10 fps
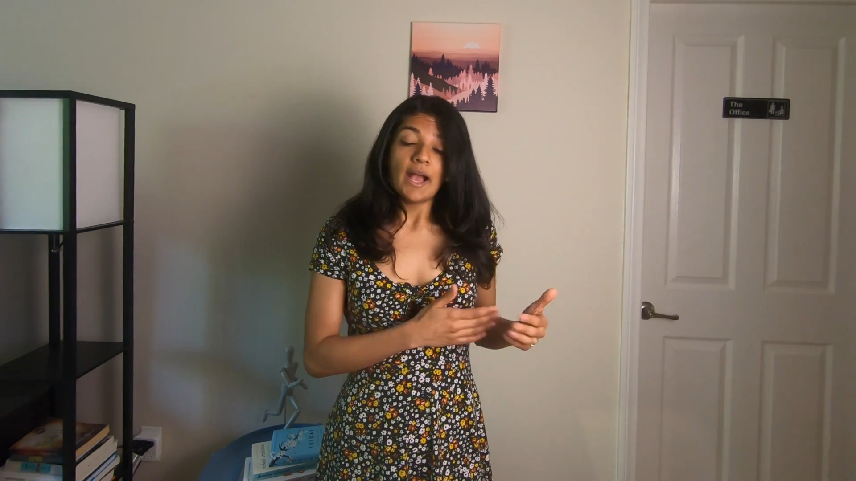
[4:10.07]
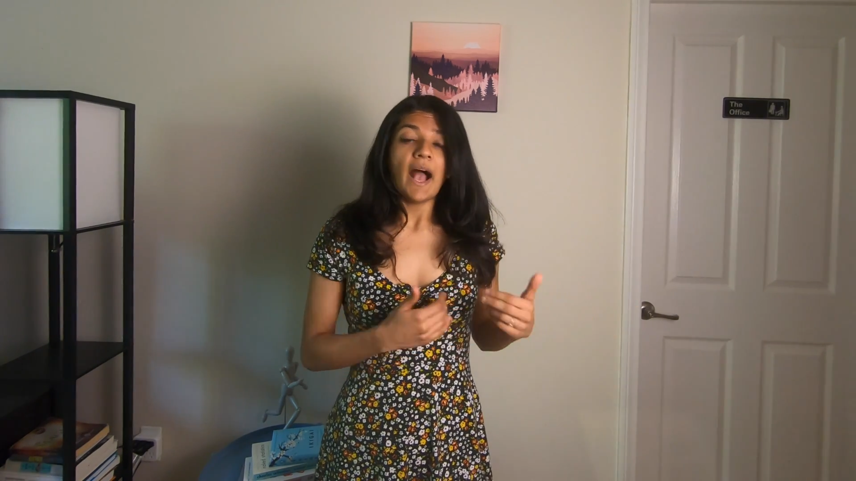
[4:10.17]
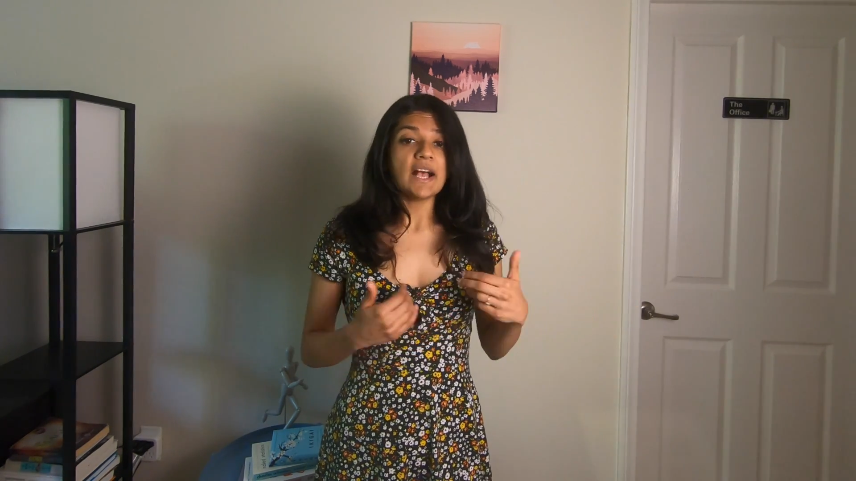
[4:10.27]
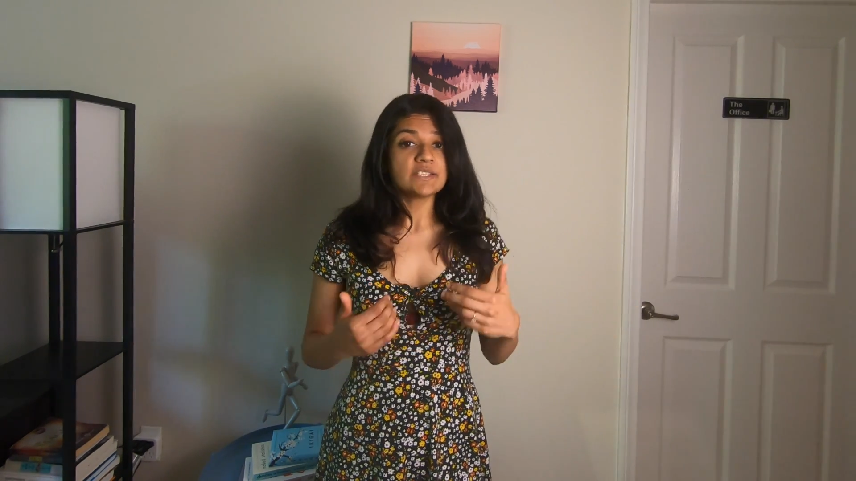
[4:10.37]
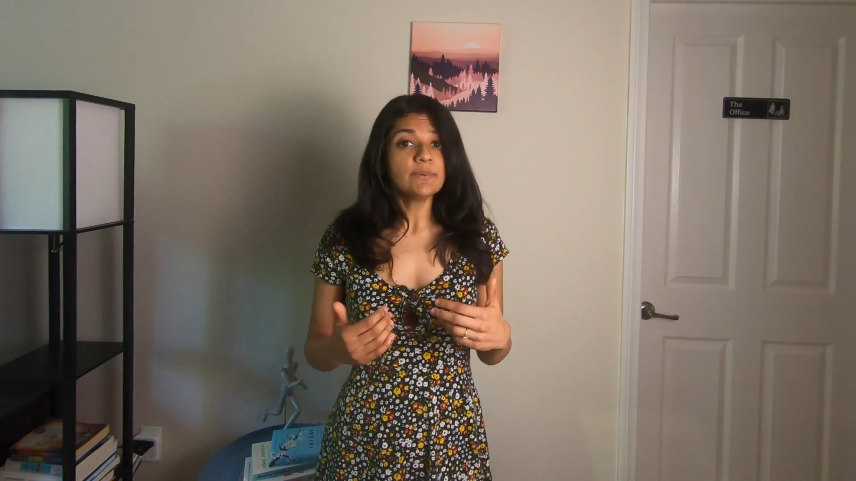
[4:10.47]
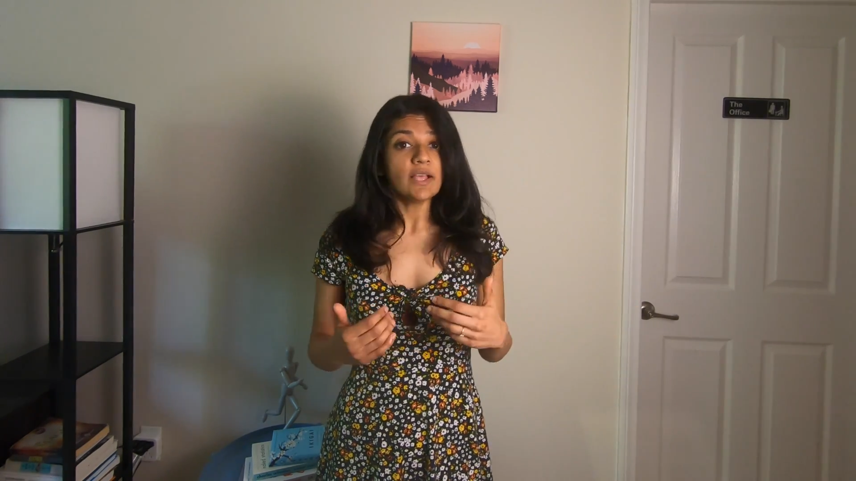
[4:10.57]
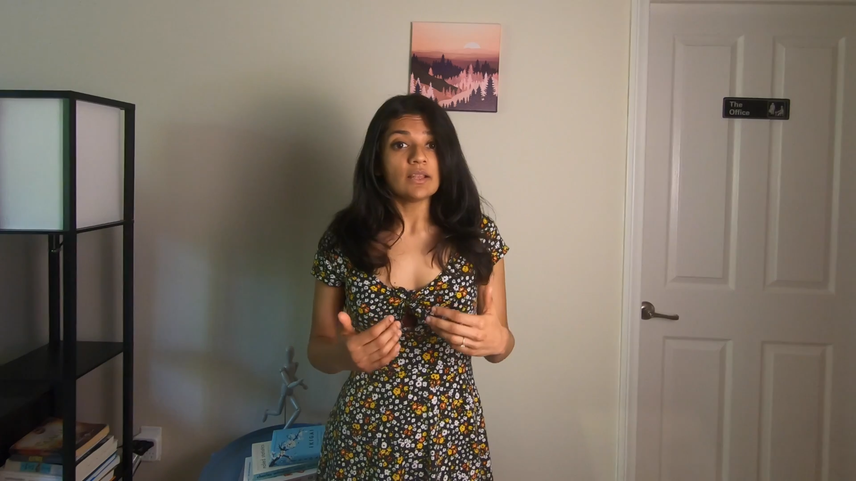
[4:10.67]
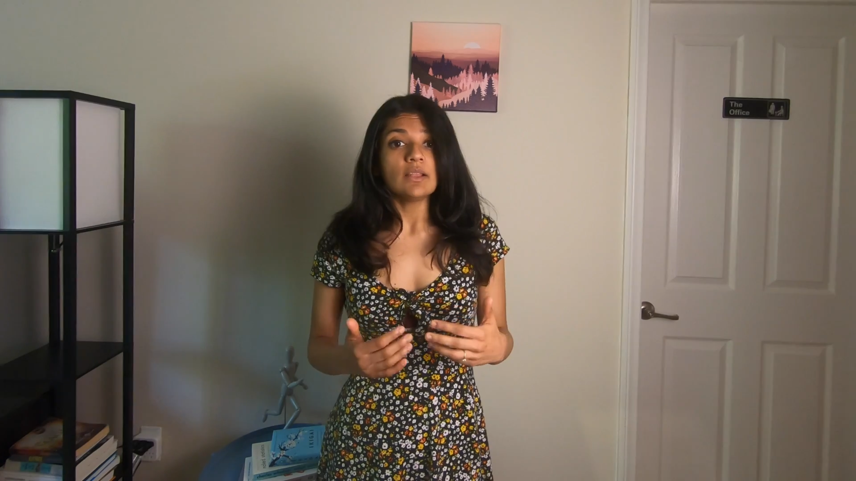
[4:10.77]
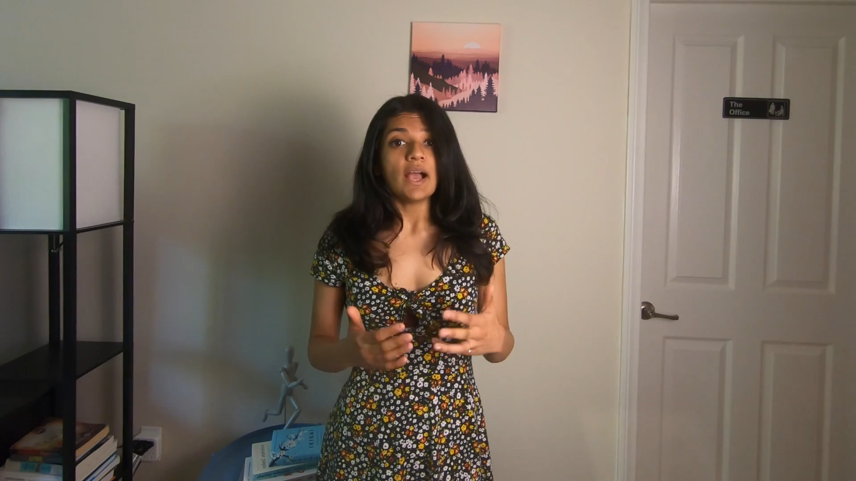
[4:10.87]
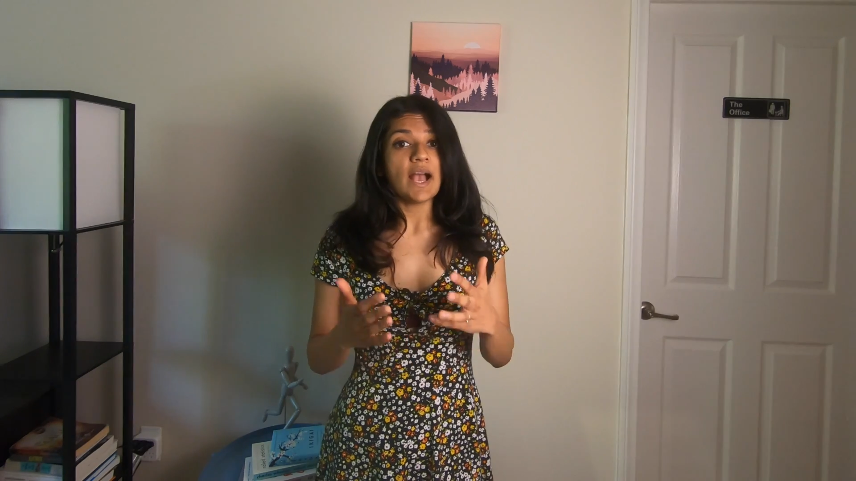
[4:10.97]
as
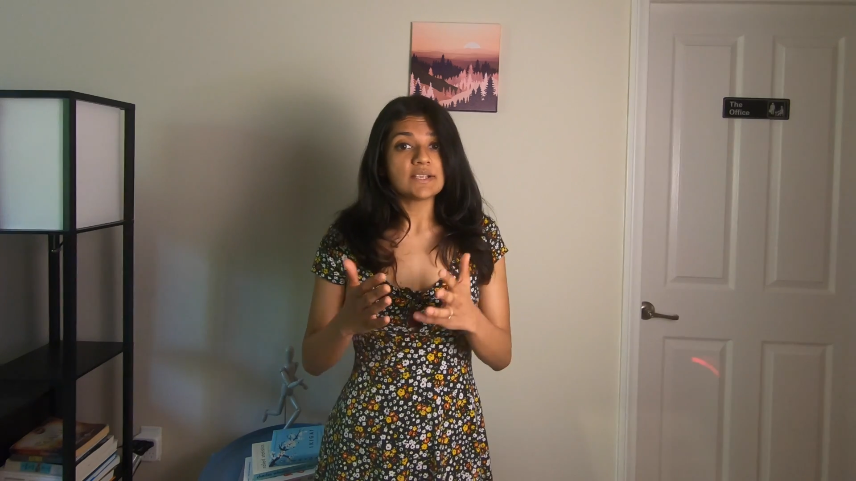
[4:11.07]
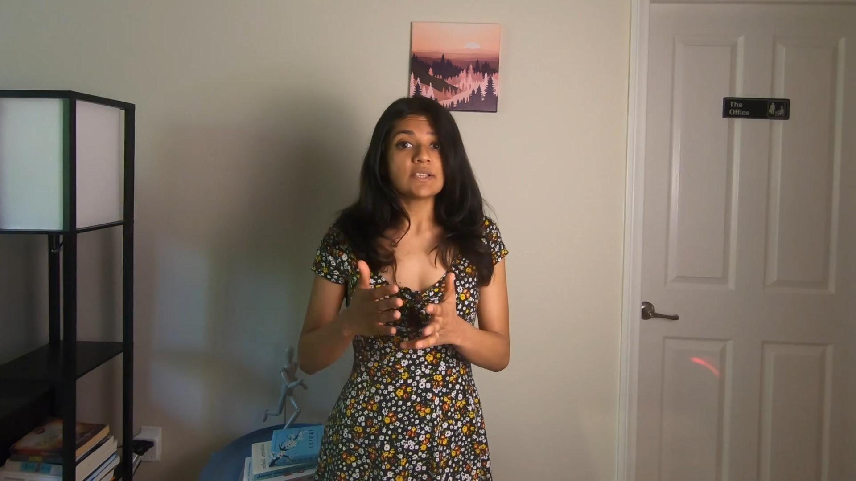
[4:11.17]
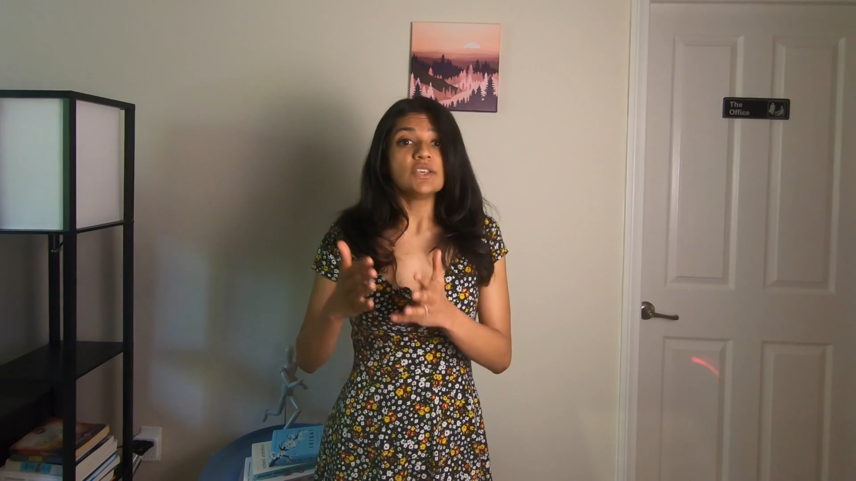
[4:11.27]
well as